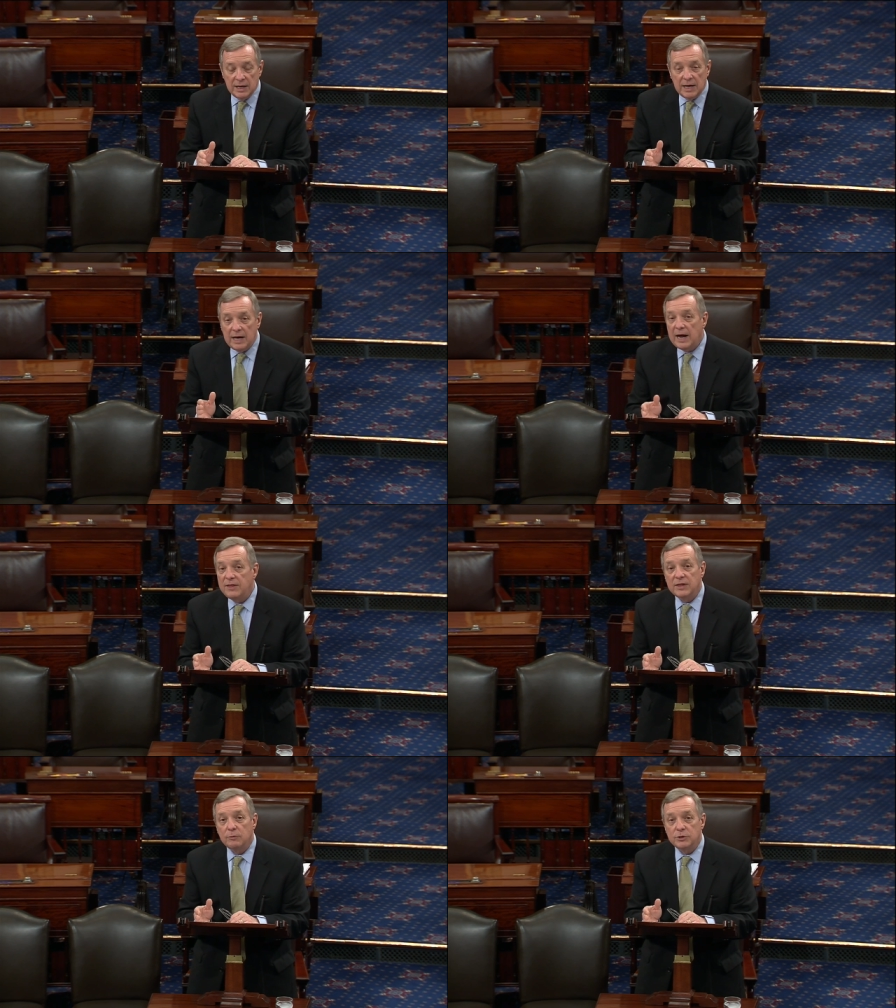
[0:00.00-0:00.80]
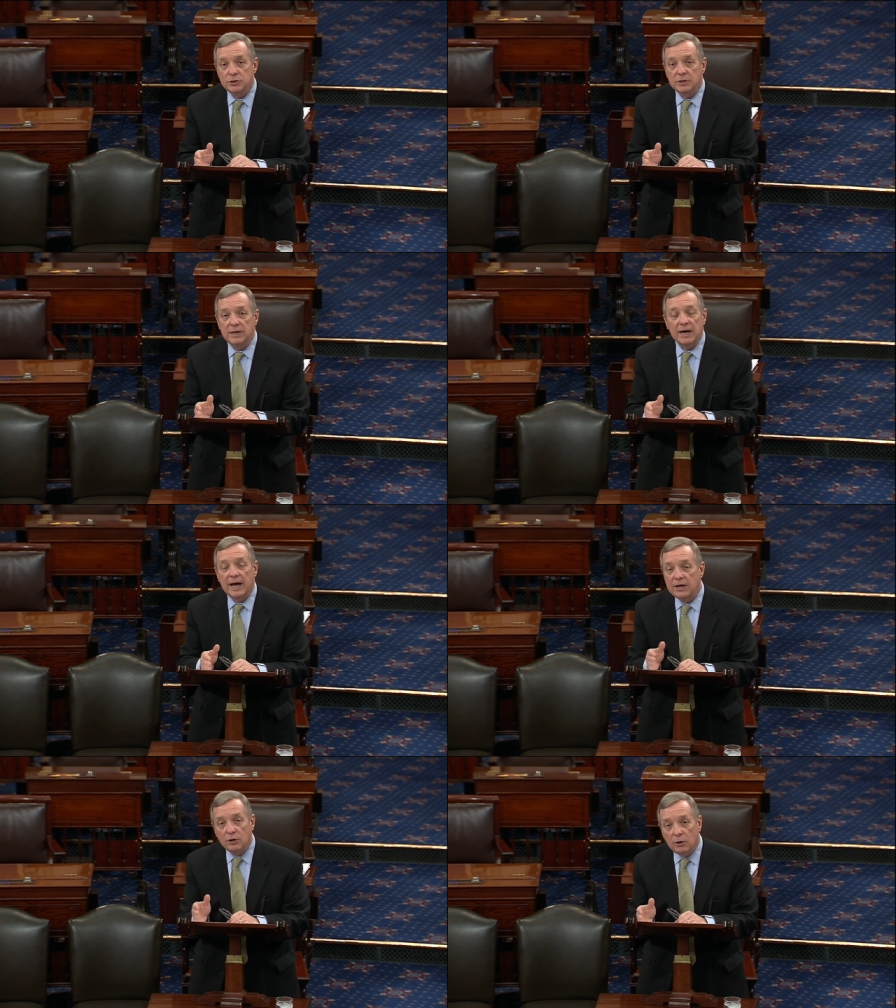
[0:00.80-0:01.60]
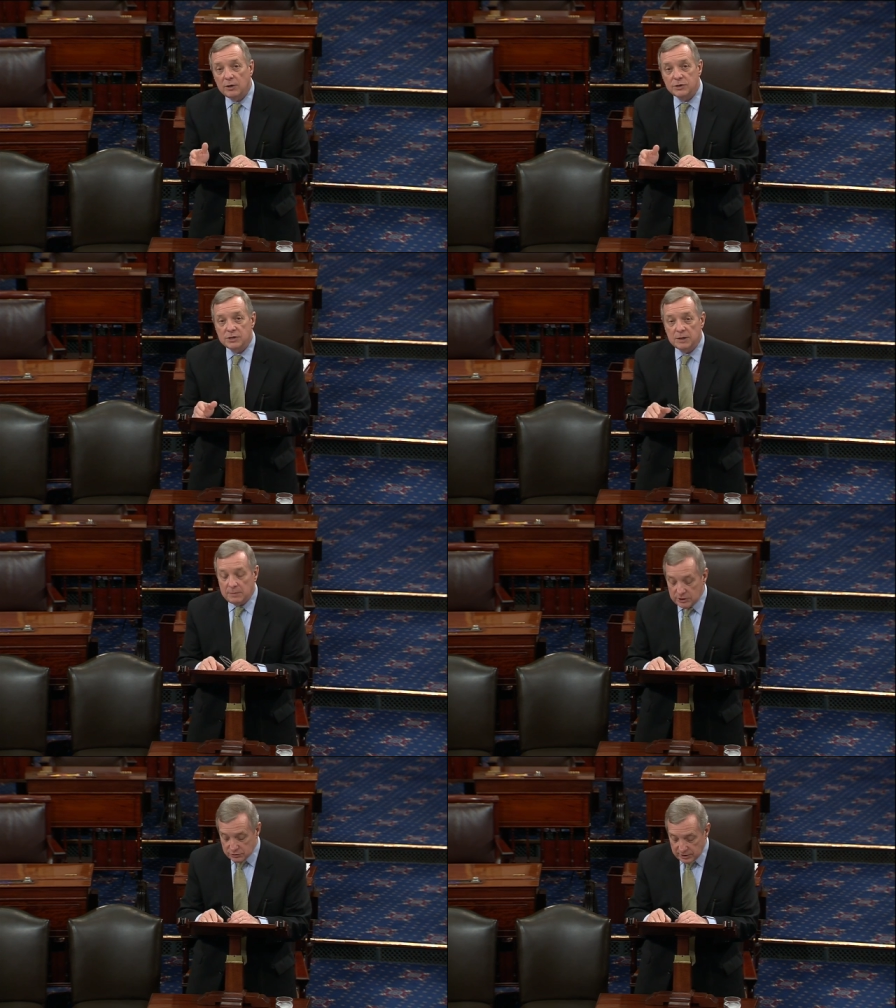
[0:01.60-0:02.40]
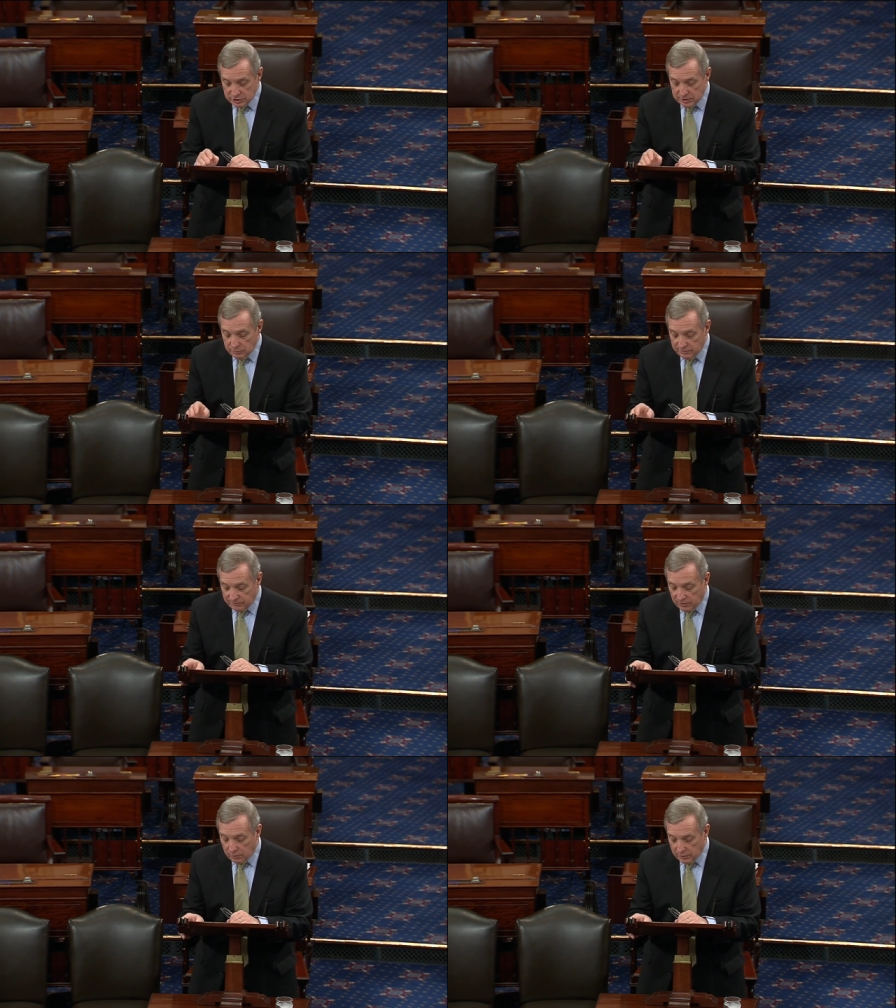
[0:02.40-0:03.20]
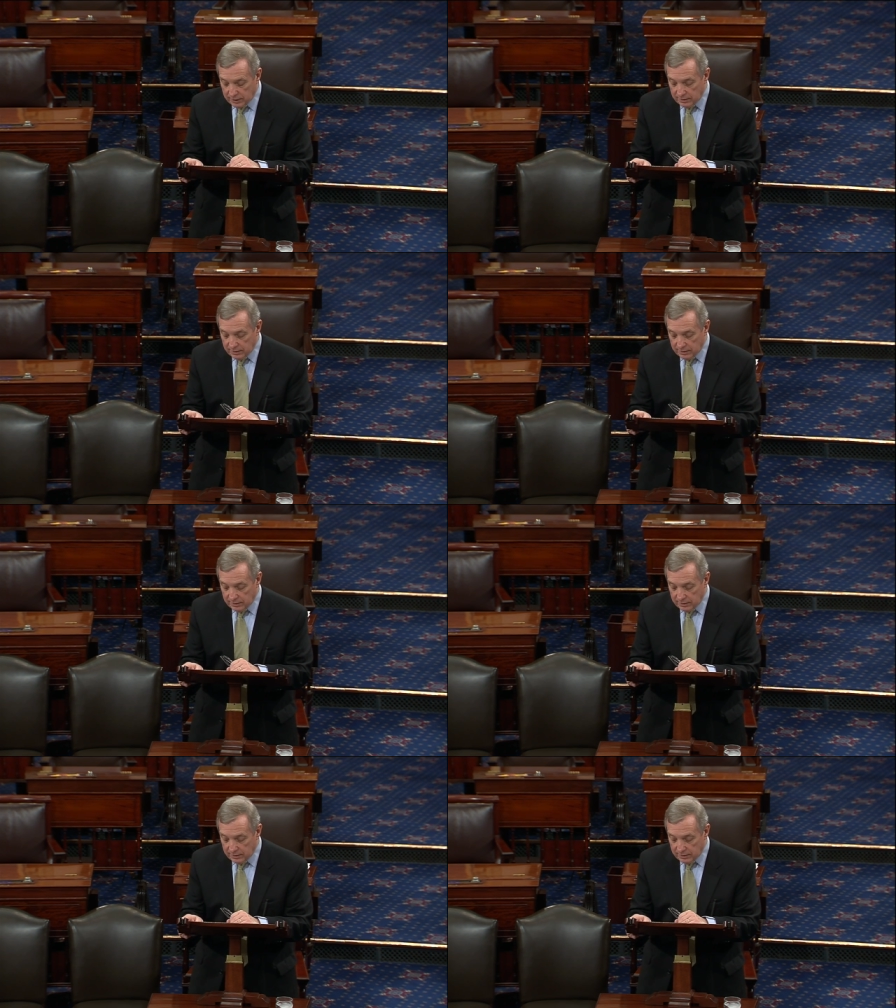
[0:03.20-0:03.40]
And I think we should, and I encourage the administration to move forward.